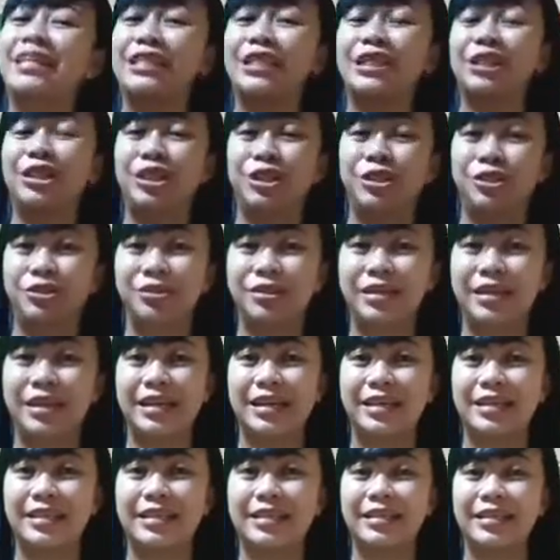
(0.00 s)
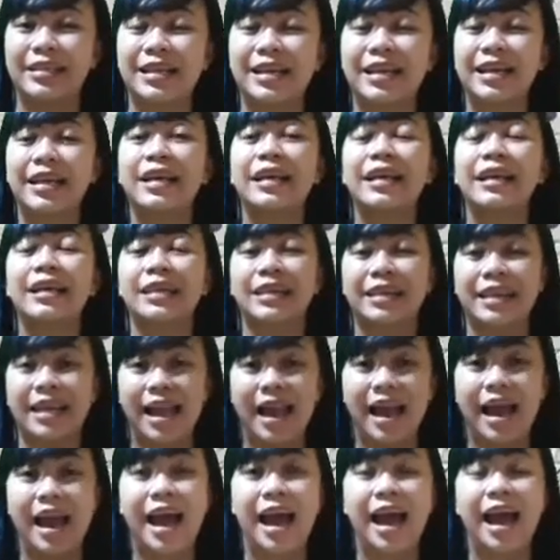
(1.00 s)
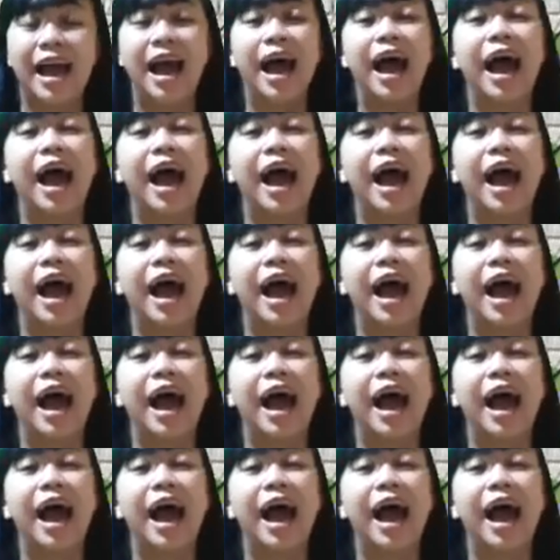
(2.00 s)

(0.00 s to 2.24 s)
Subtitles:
students. Yeah,